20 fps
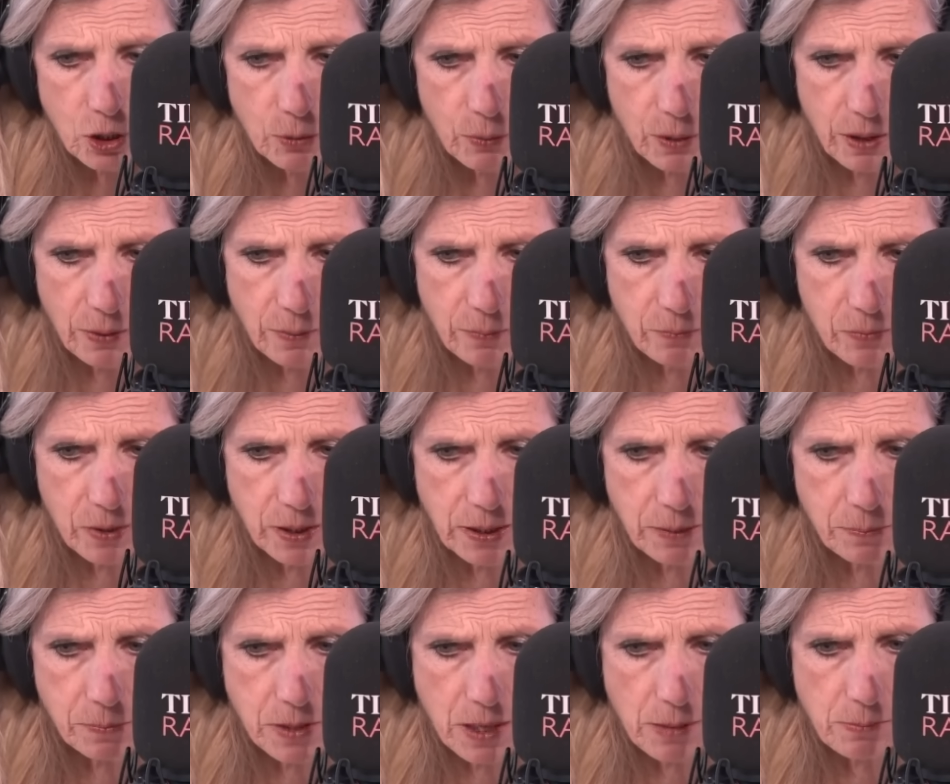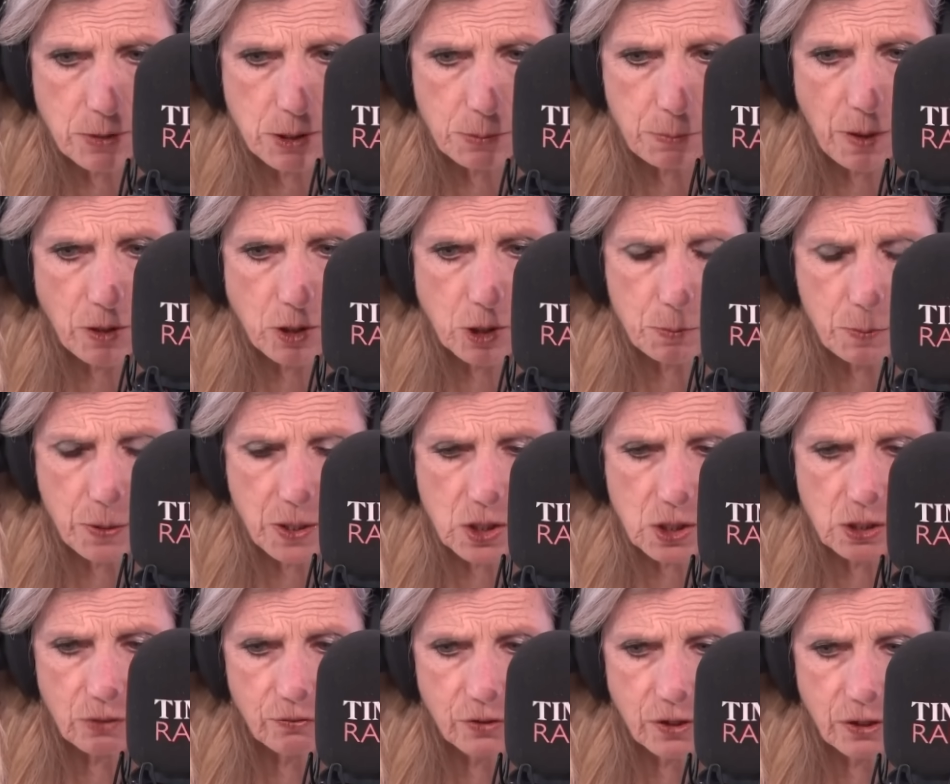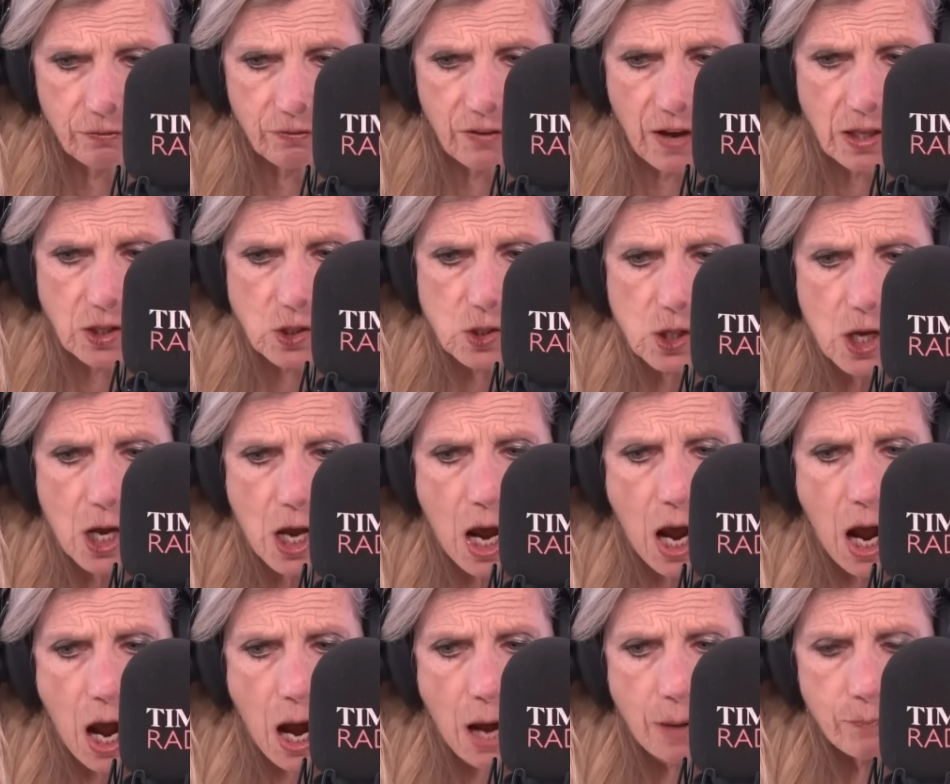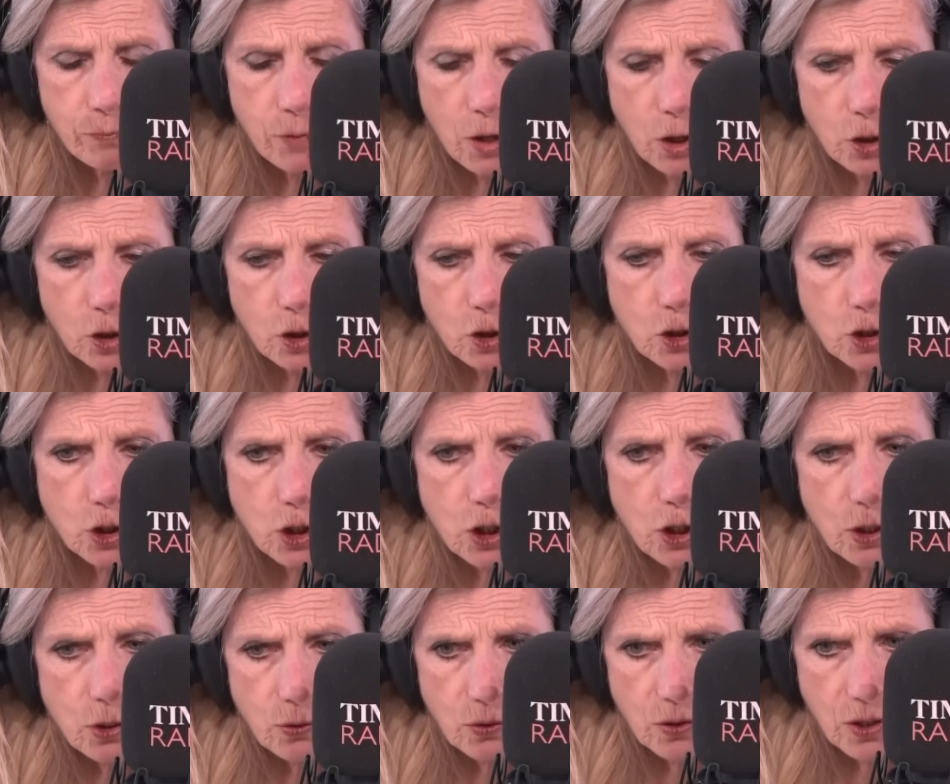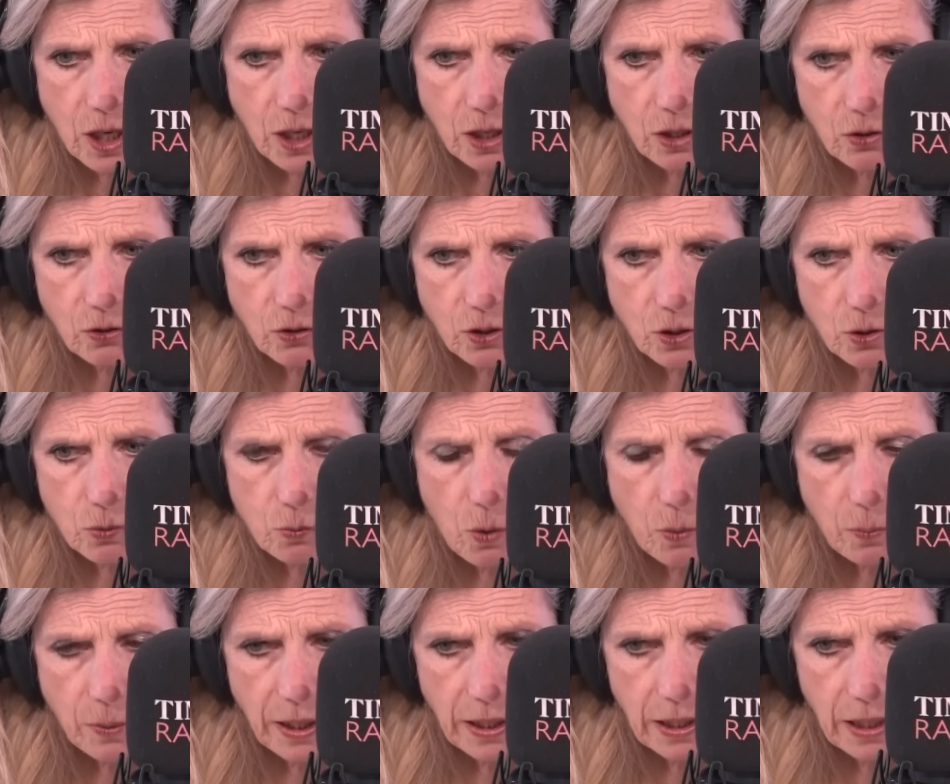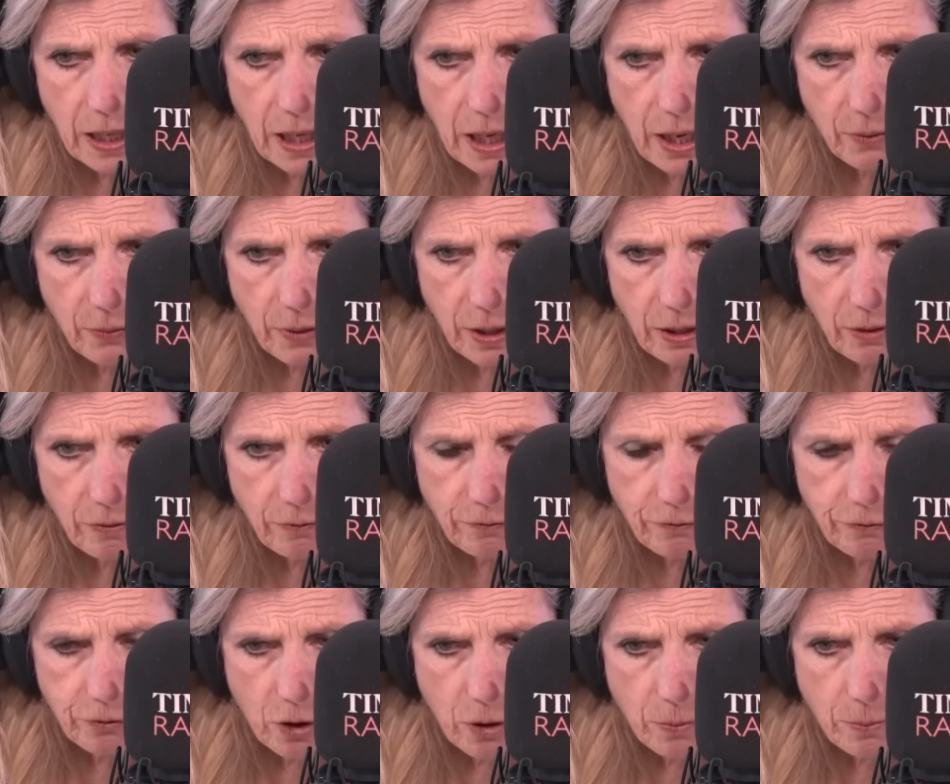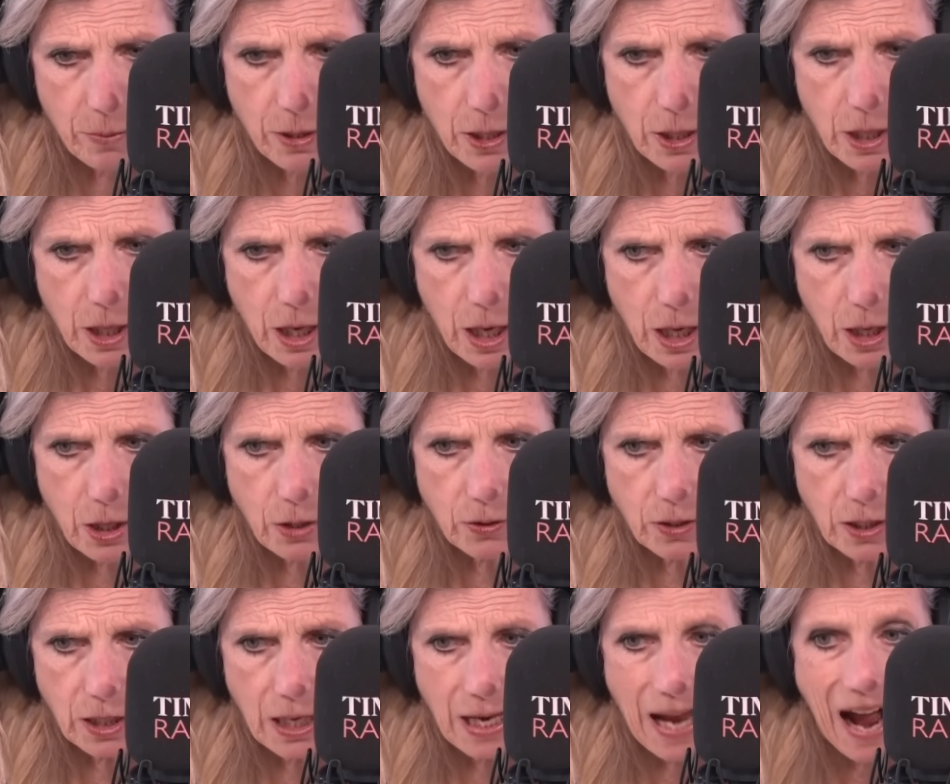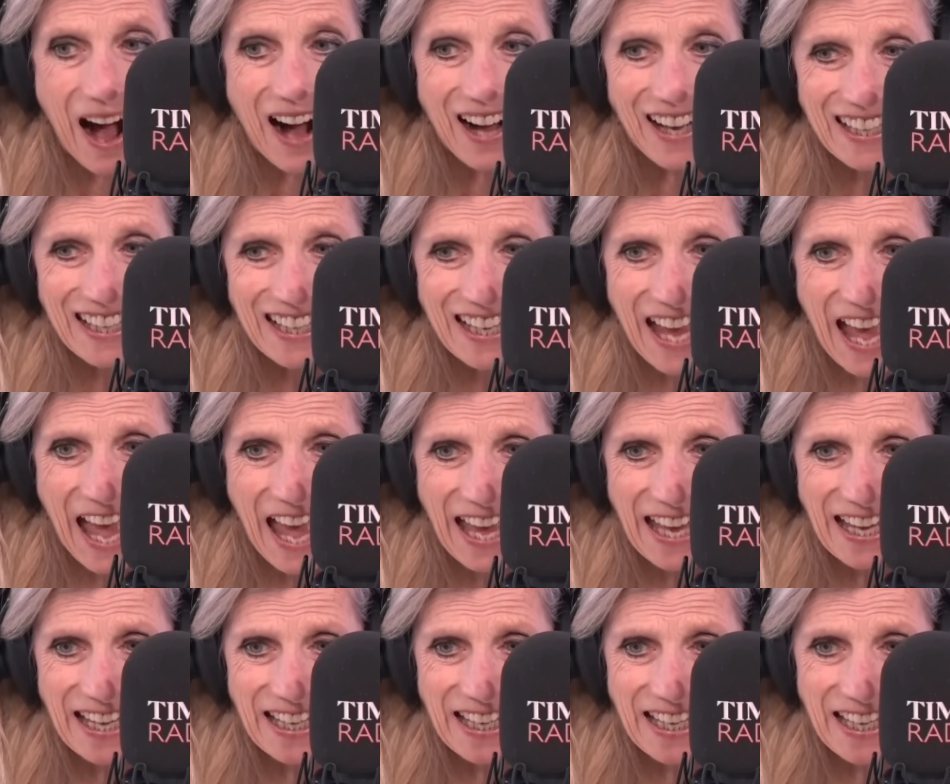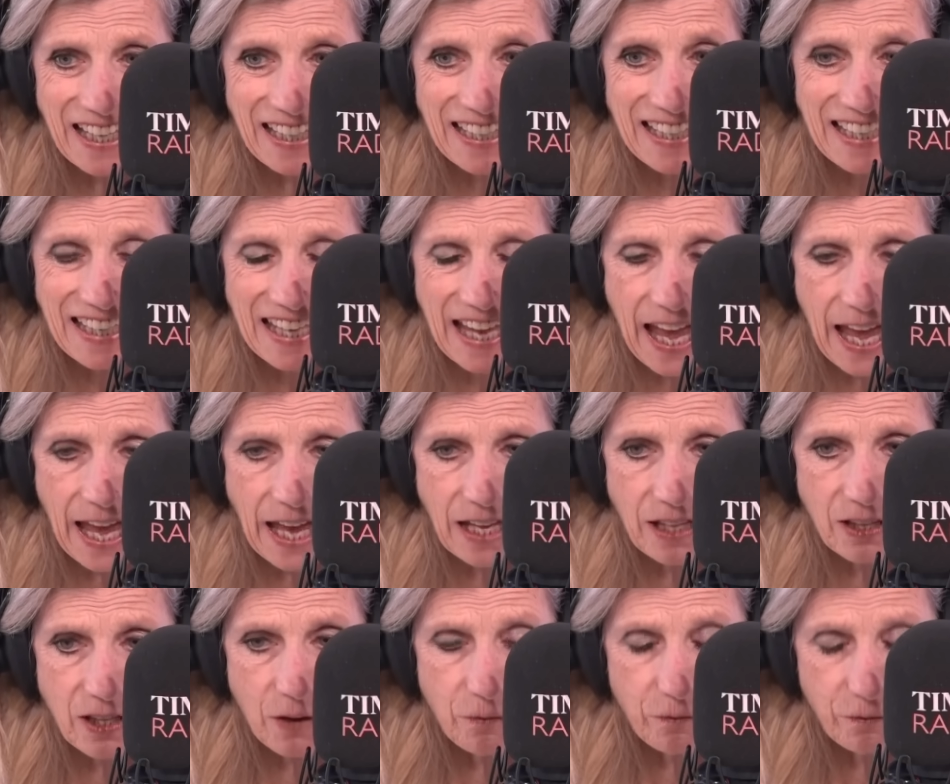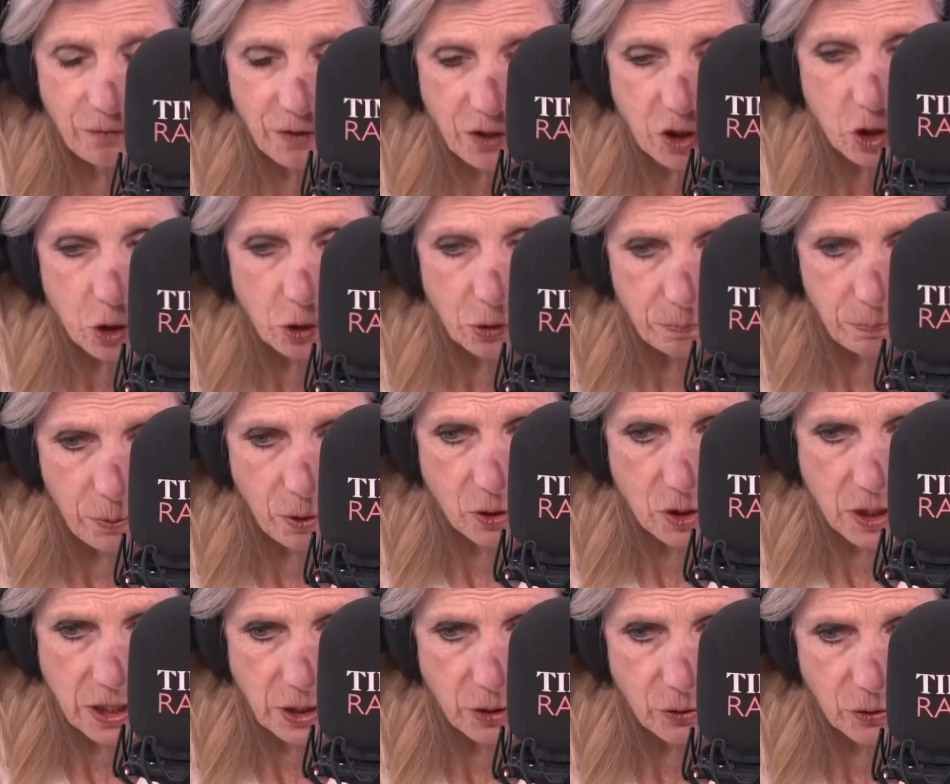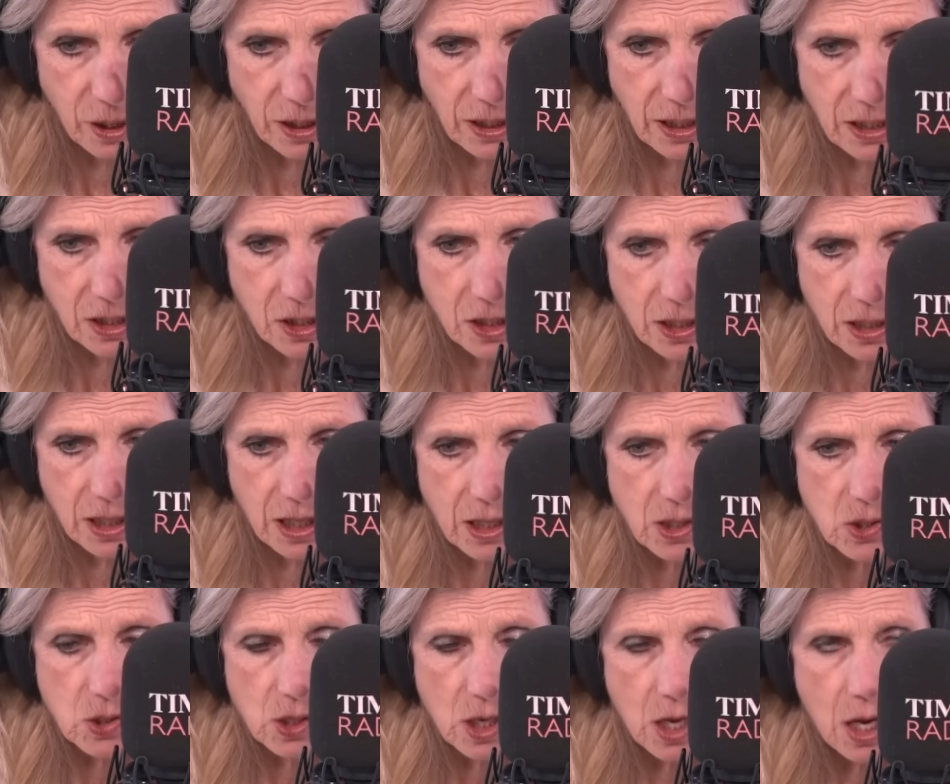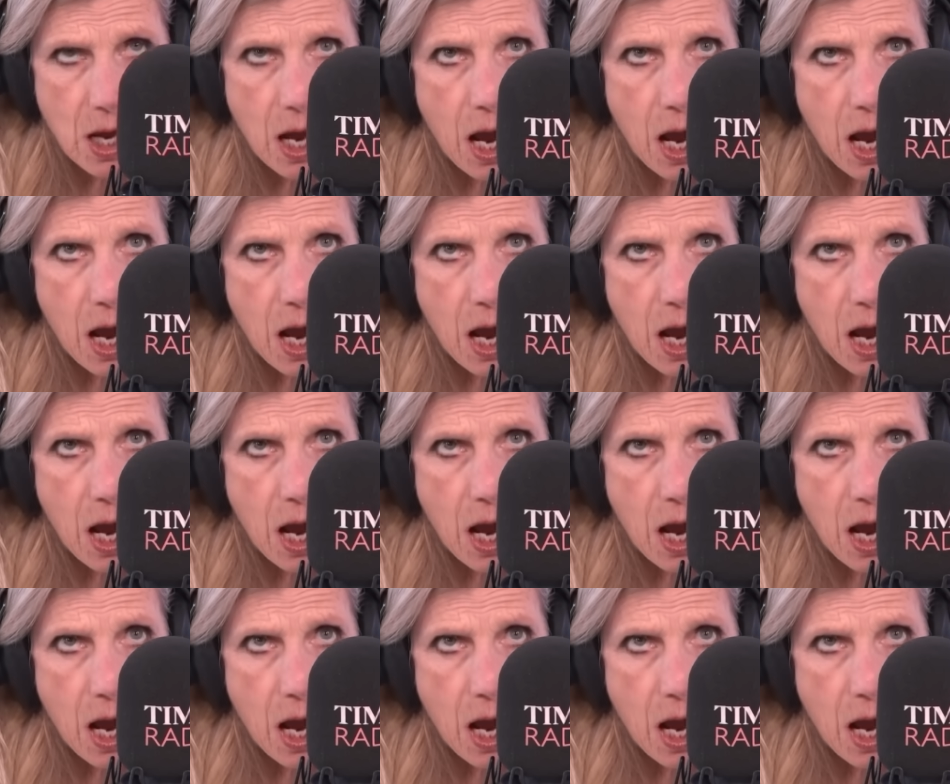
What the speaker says: you are the Lib Dem spokesperson for Defence. Do you think that what we're hearing from the IAEA, the official body looking into this,